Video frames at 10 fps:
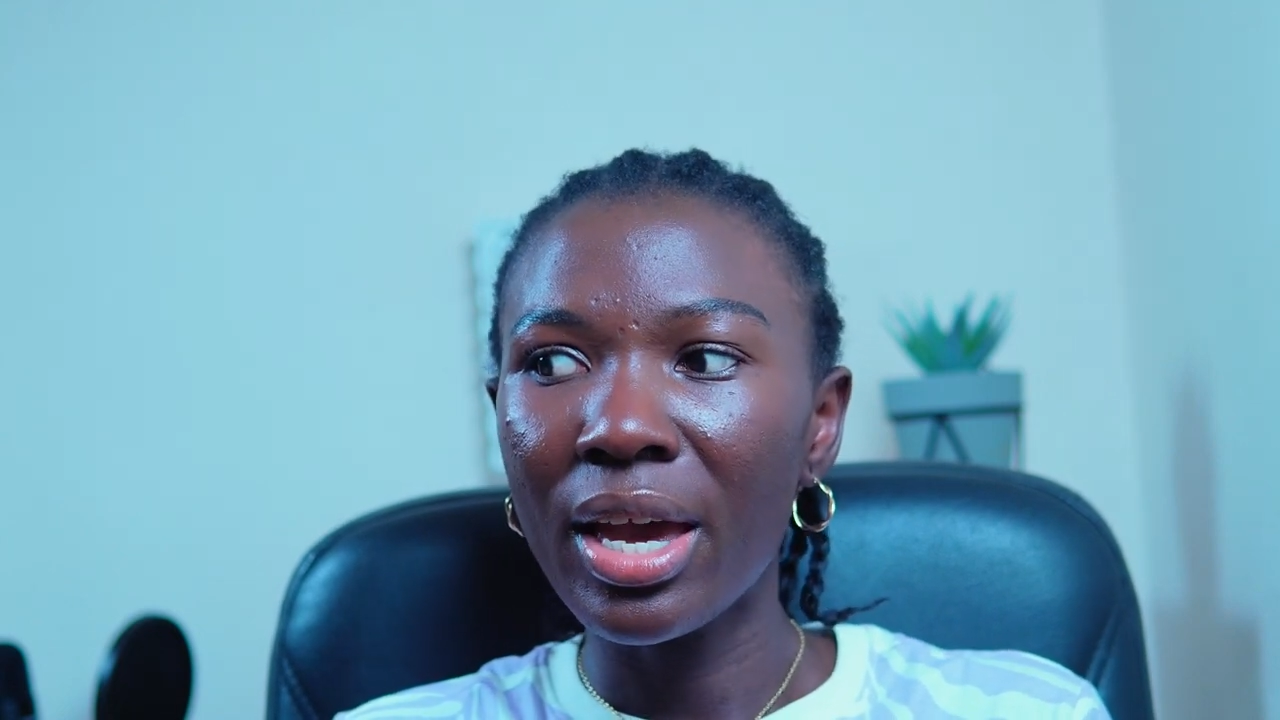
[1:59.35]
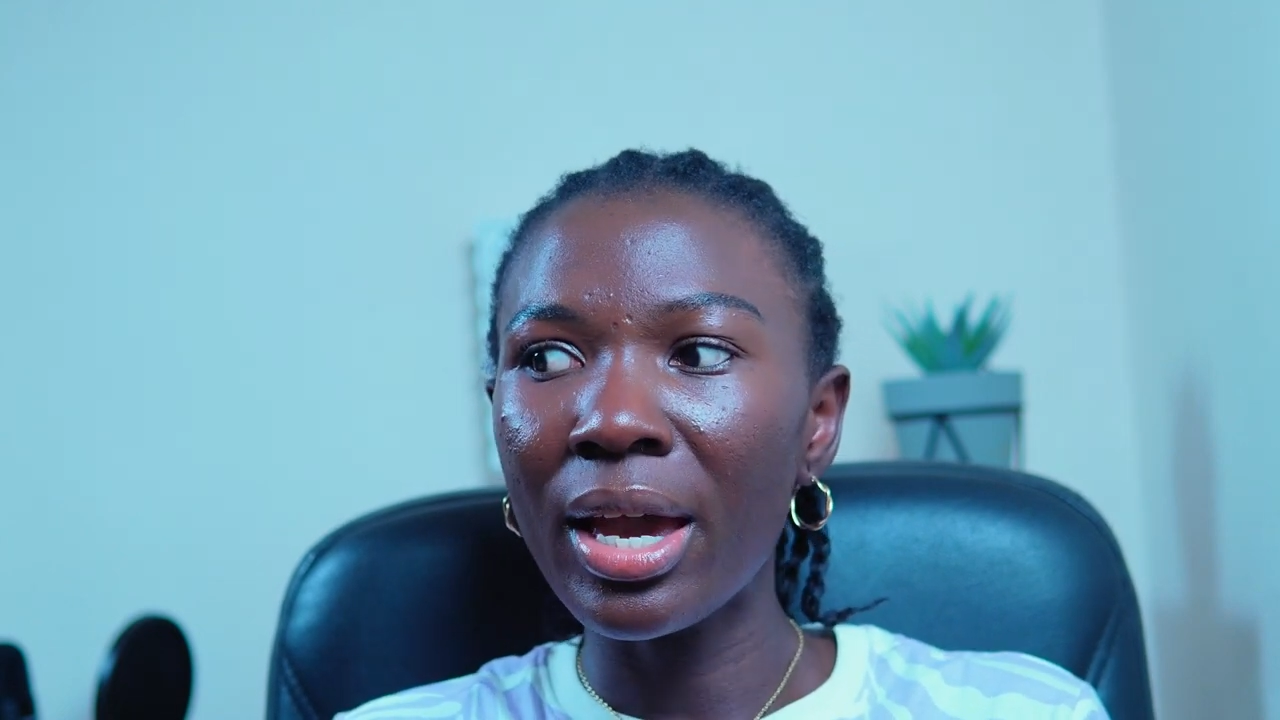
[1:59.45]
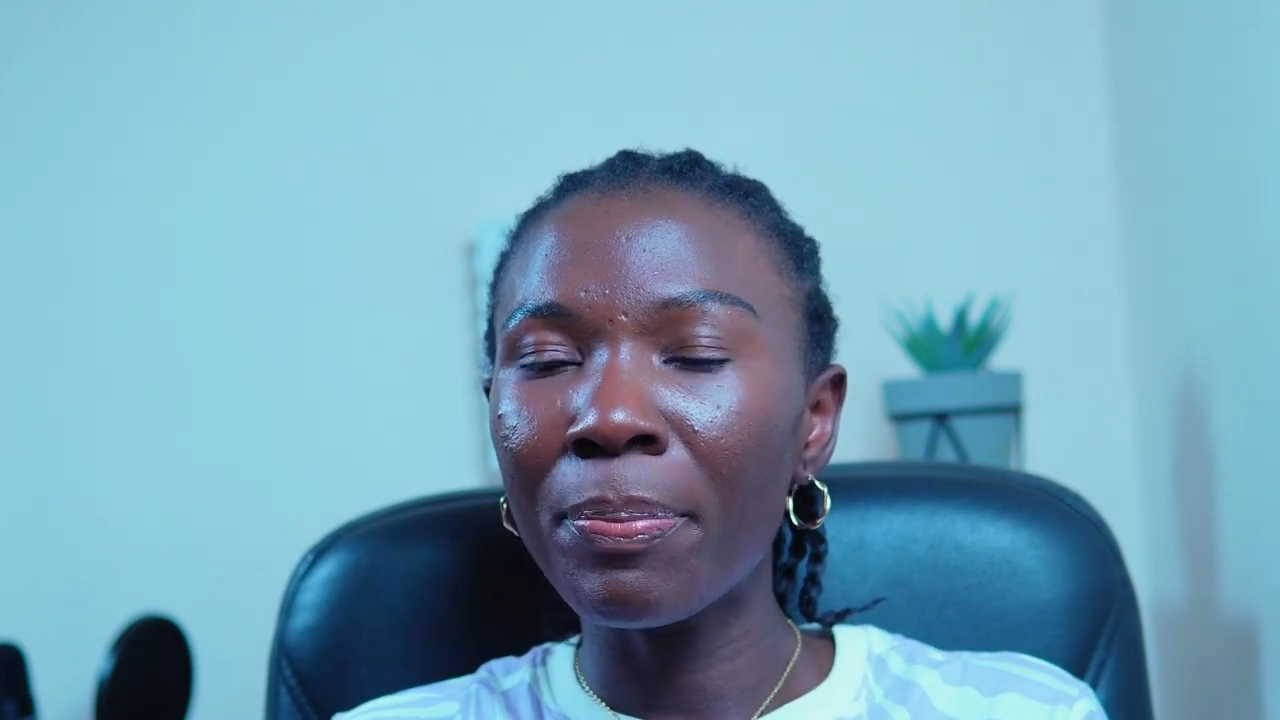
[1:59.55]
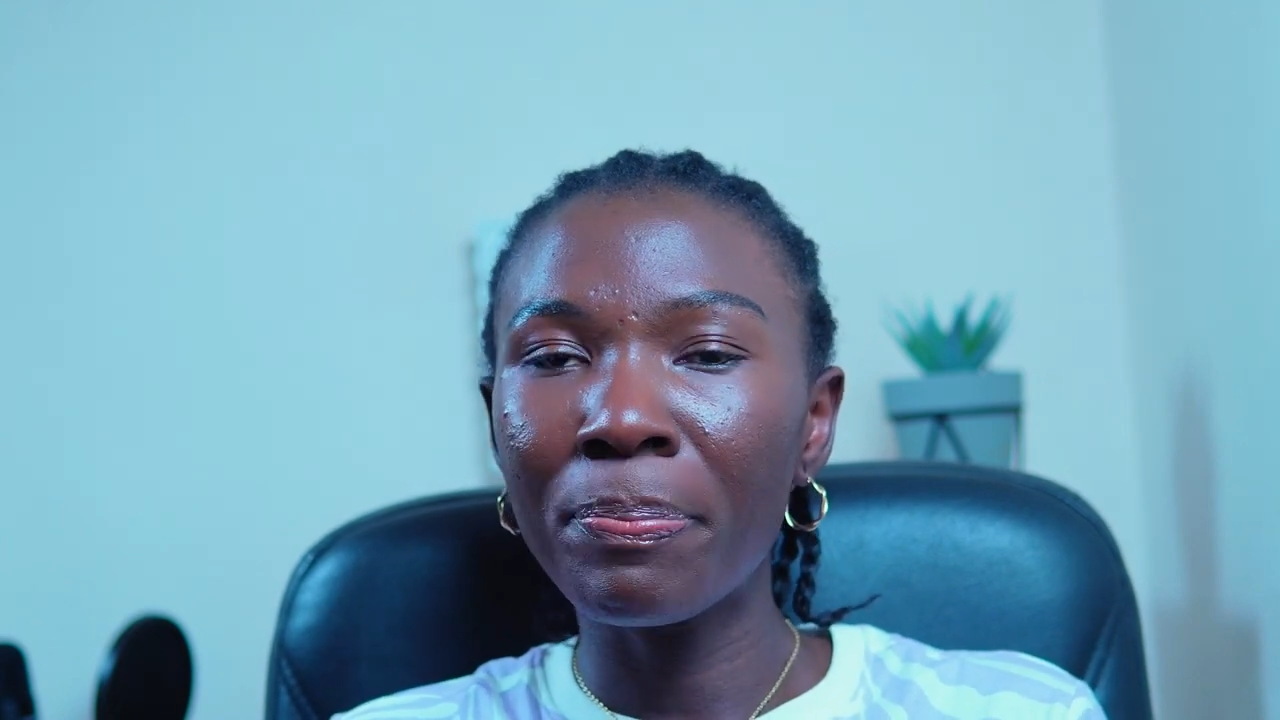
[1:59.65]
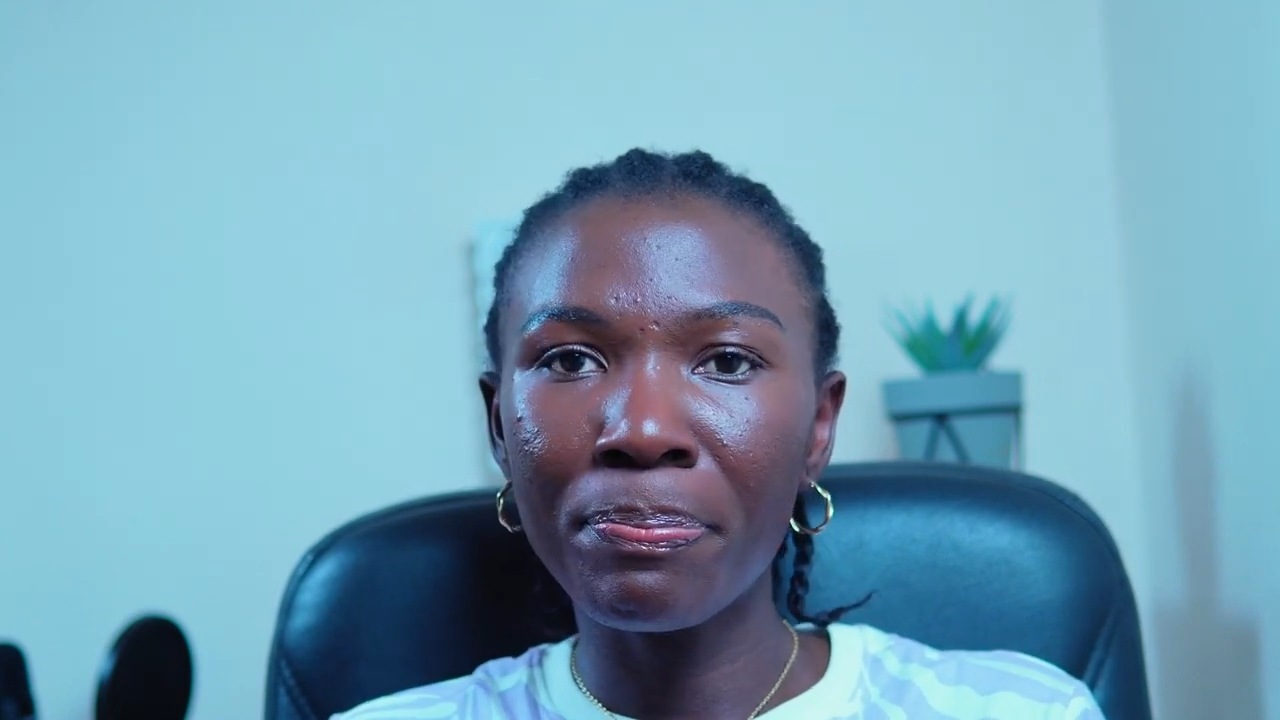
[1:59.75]

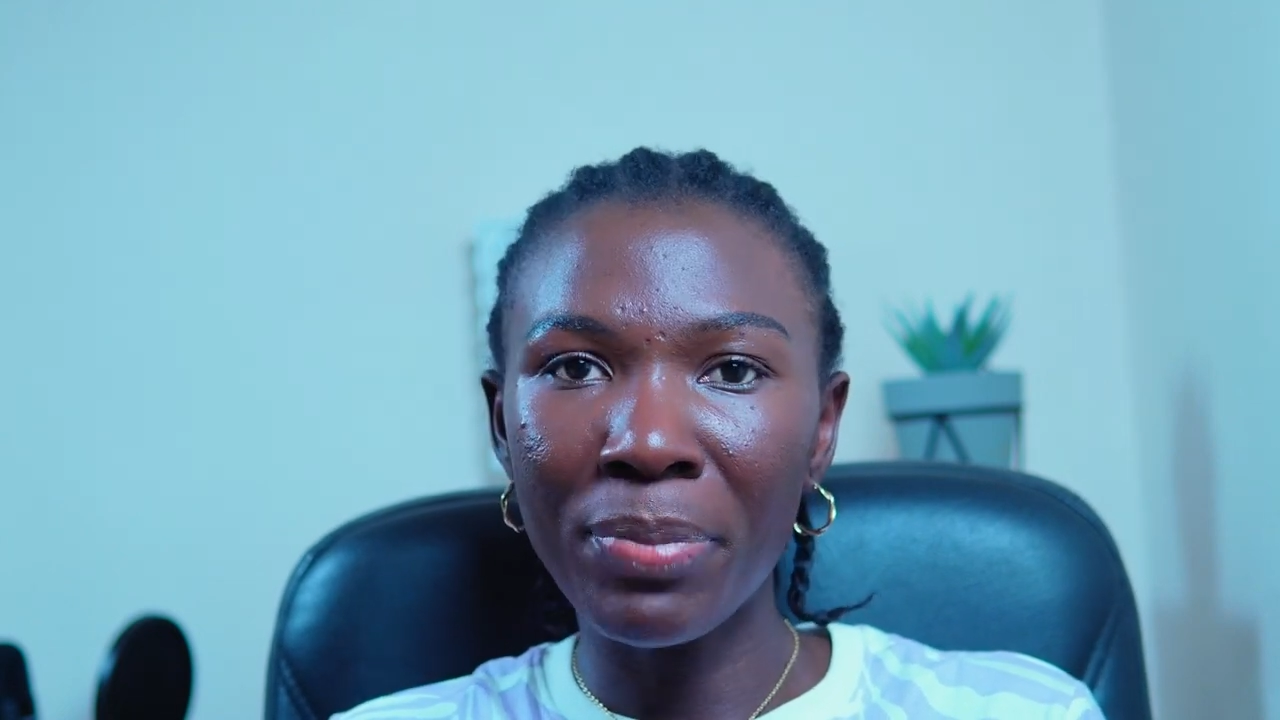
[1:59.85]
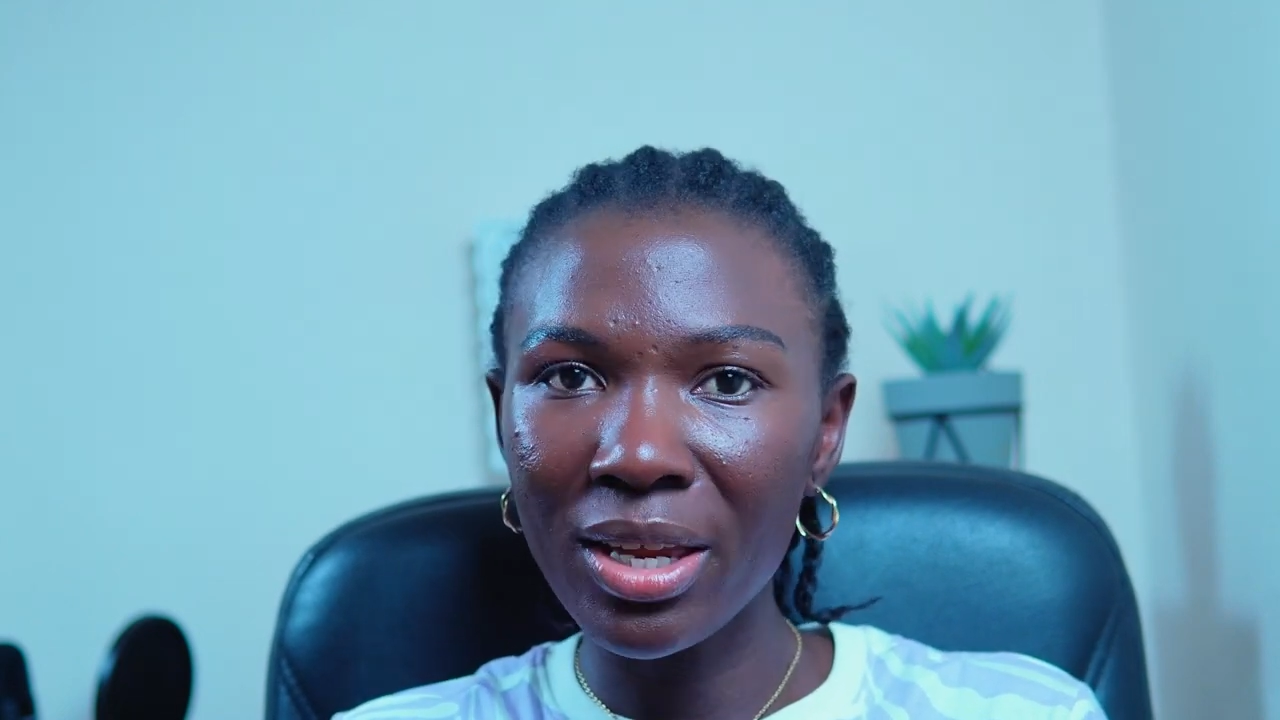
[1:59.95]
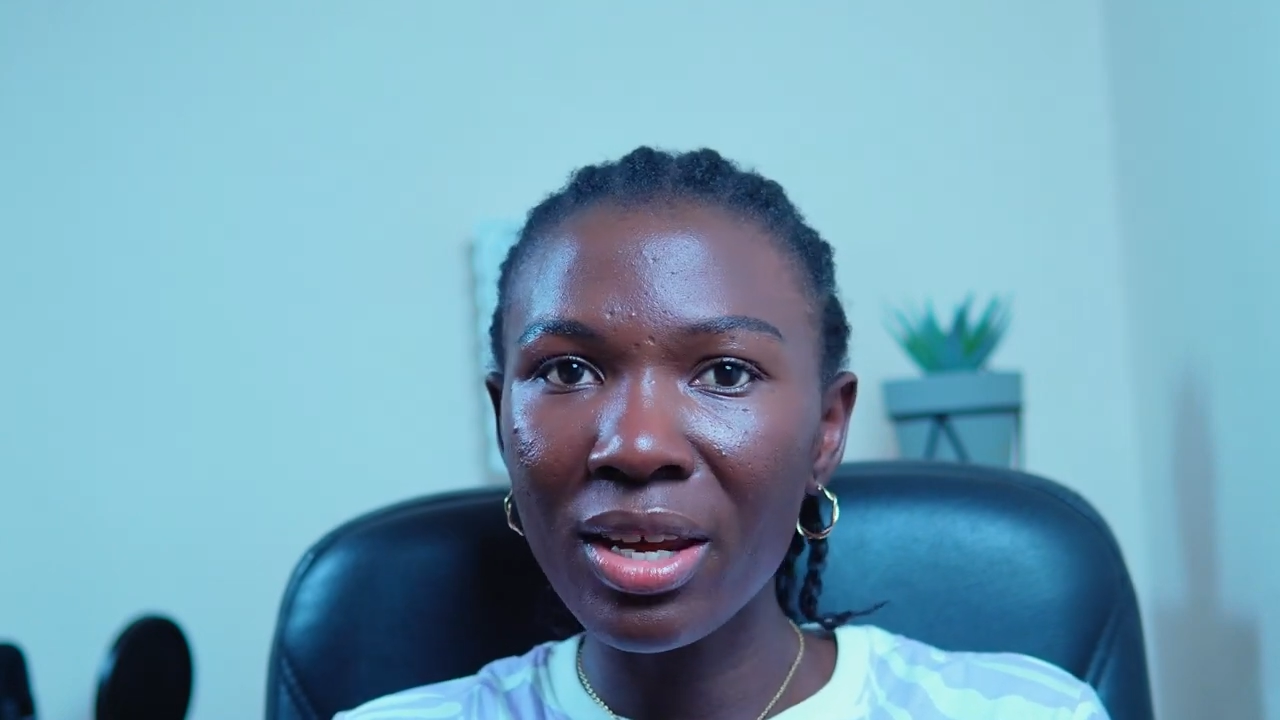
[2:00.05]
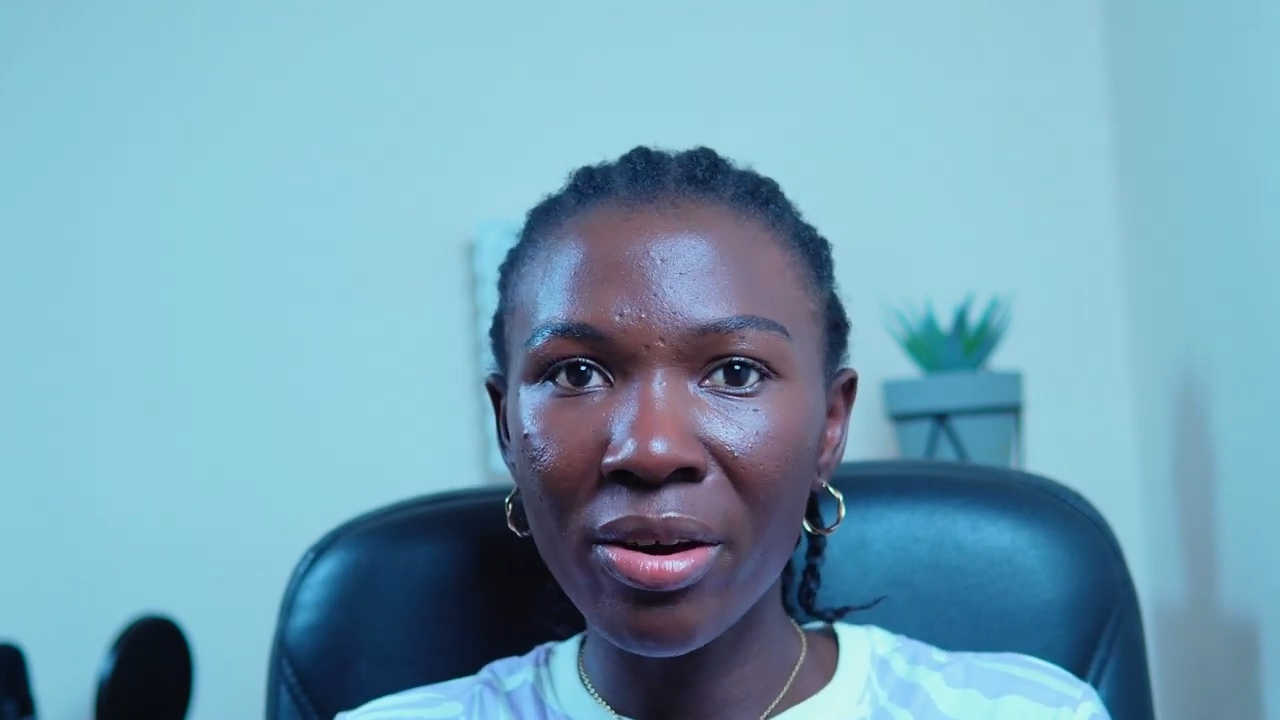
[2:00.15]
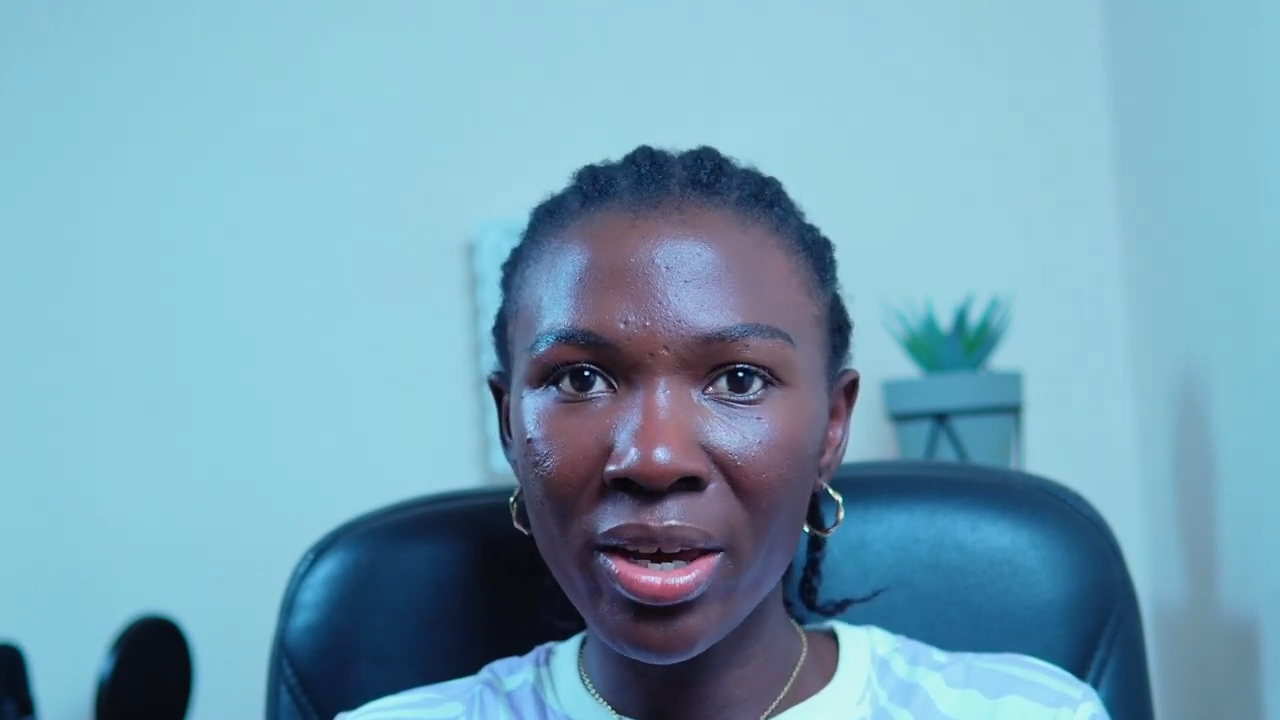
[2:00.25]
a panel